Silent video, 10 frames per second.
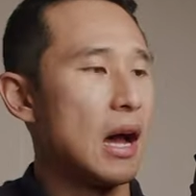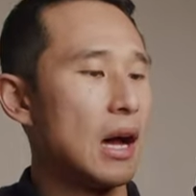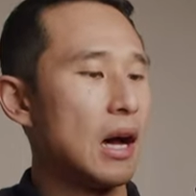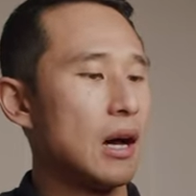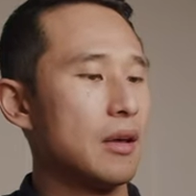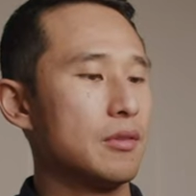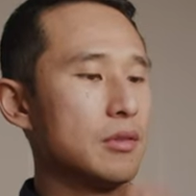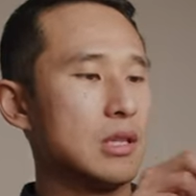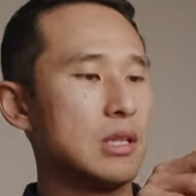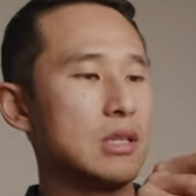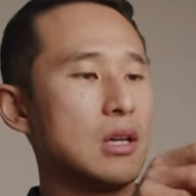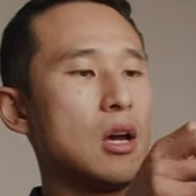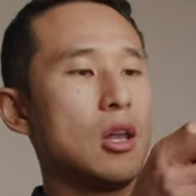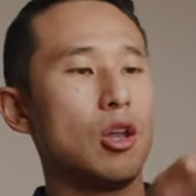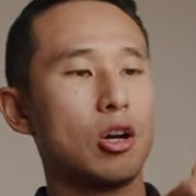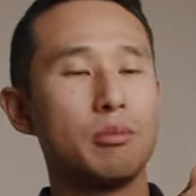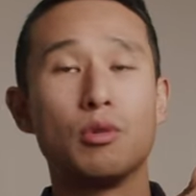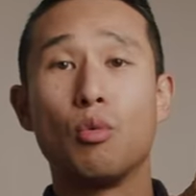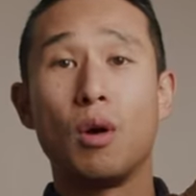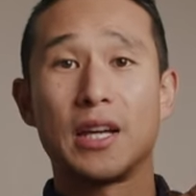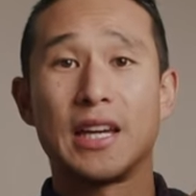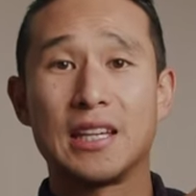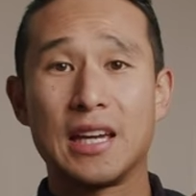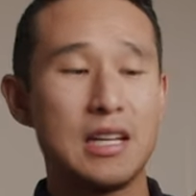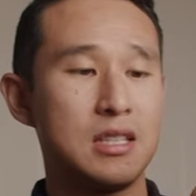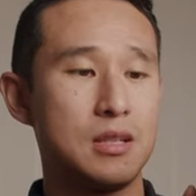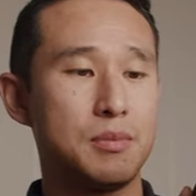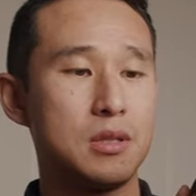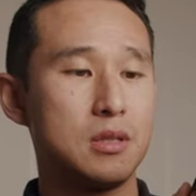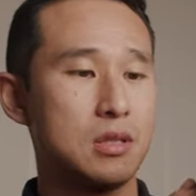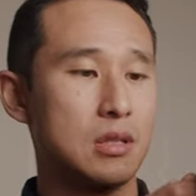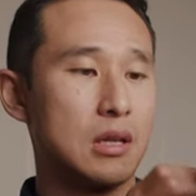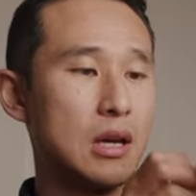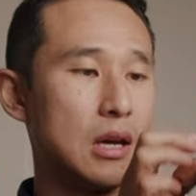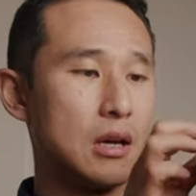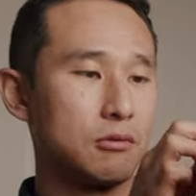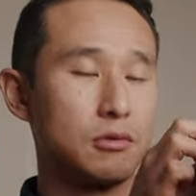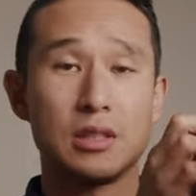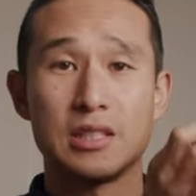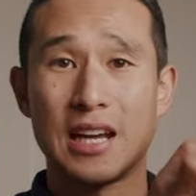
are the lockable YKK zippers, uh, really